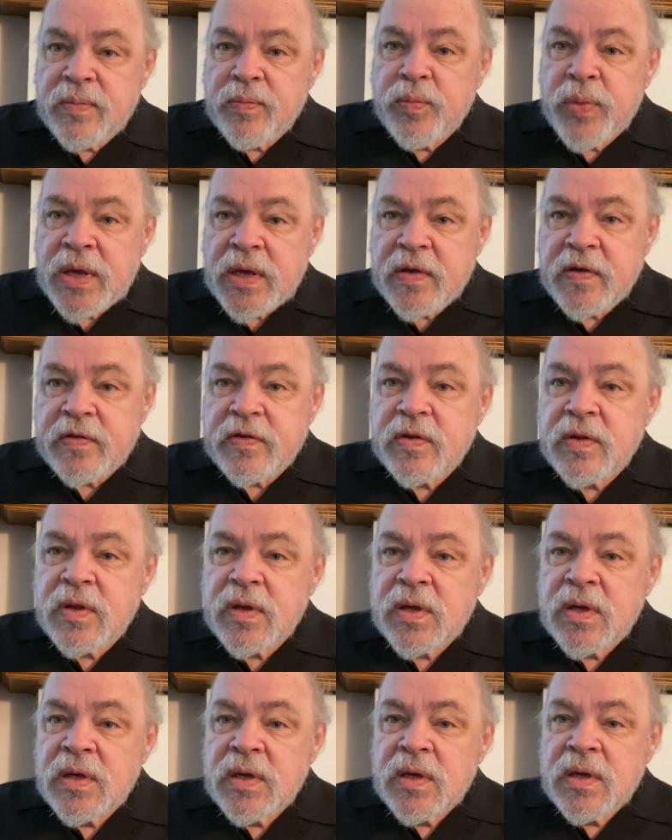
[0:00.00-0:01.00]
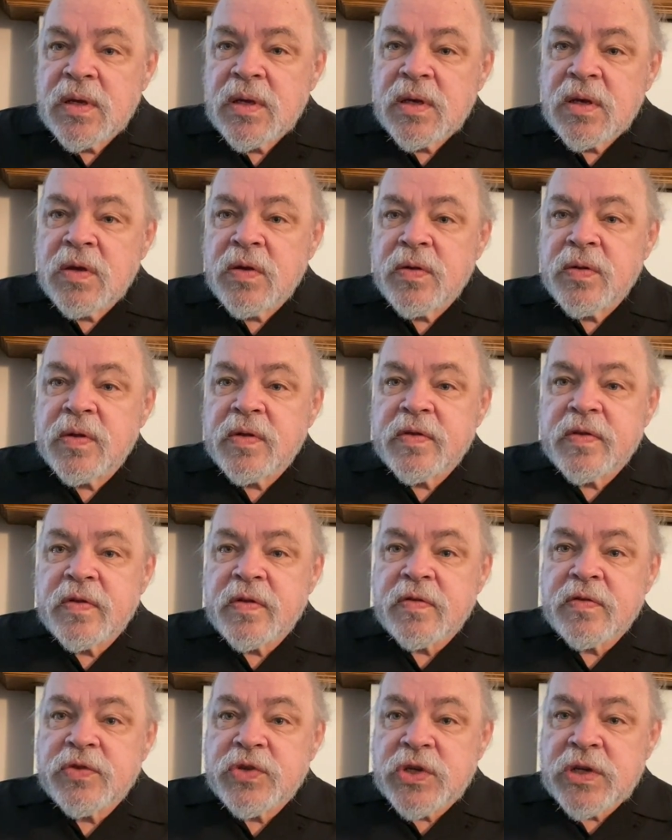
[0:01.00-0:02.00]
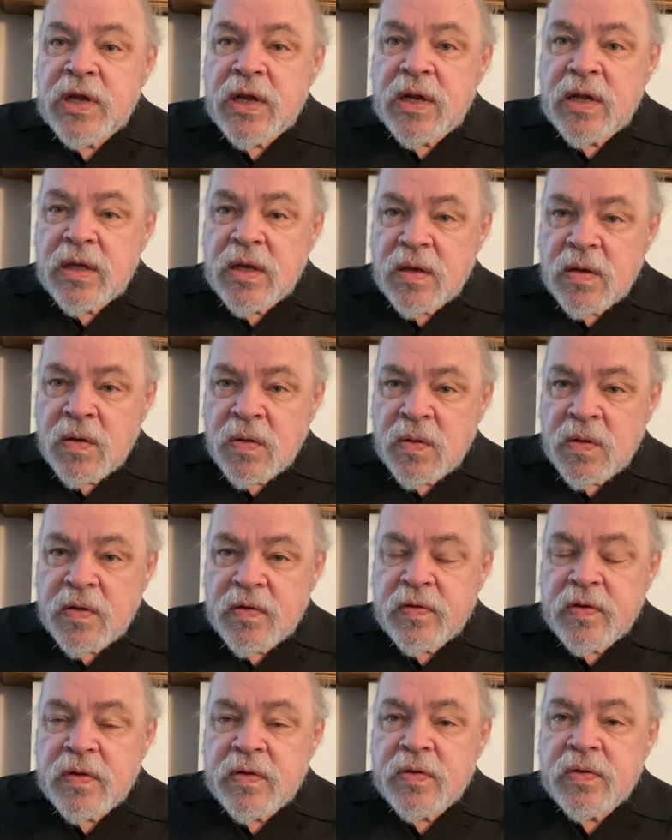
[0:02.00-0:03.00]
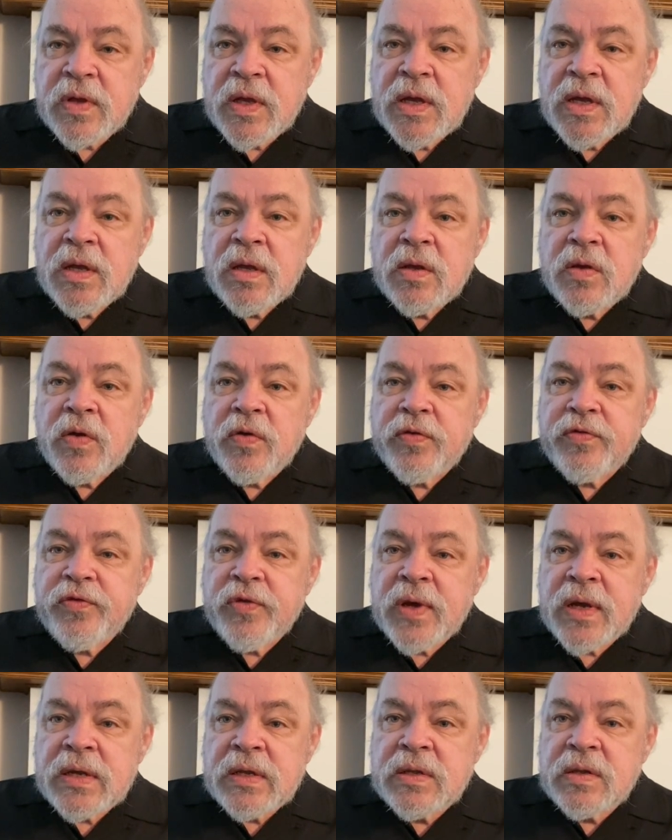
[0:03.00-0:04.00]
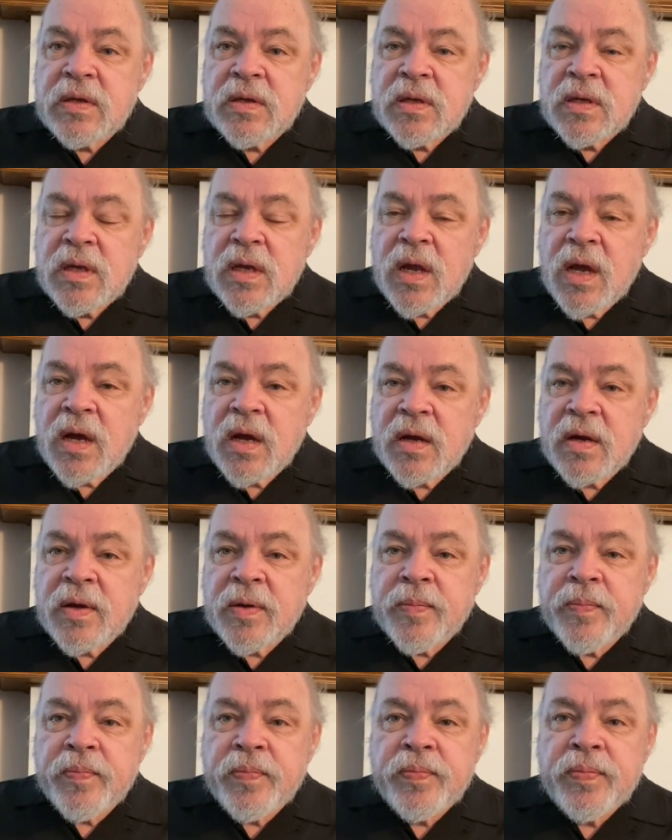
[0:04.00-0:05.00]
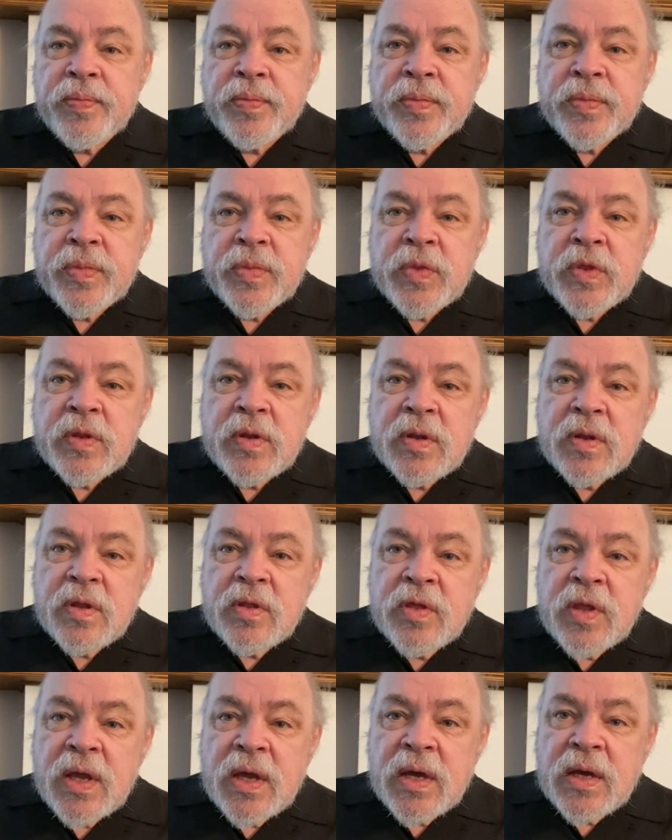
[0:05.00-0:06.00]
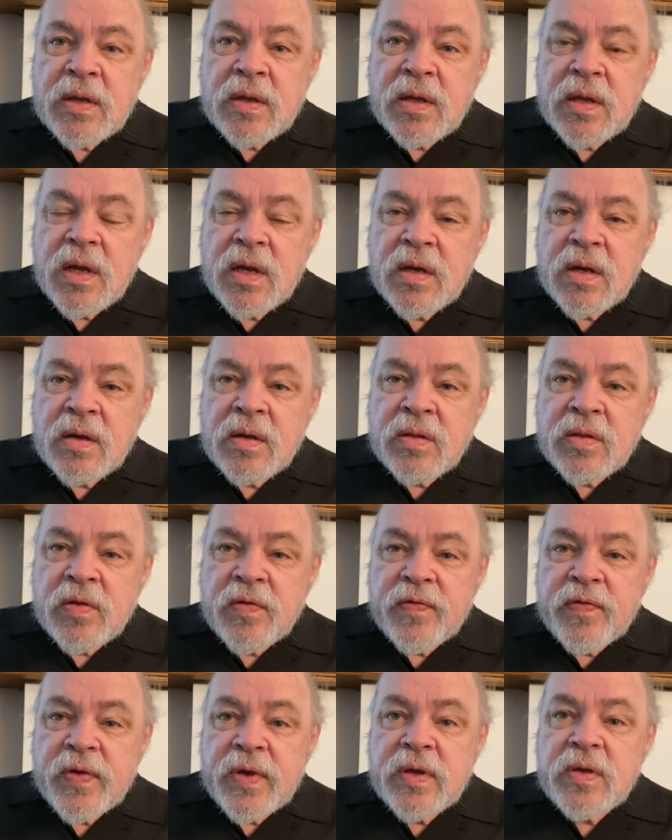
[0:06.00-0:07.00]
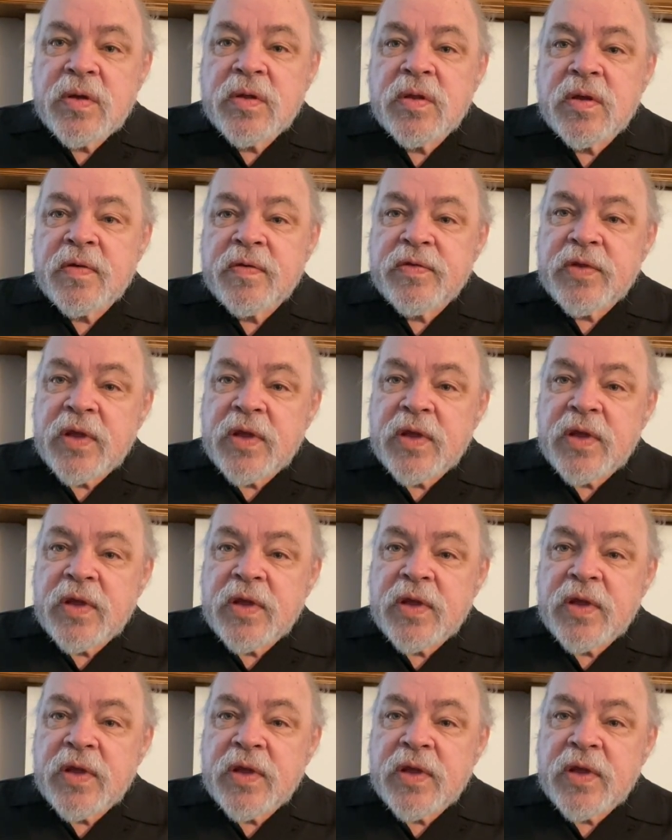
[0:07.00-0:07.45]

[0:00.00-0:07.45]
based illnesses, genetic illnesses, you'll find that the field of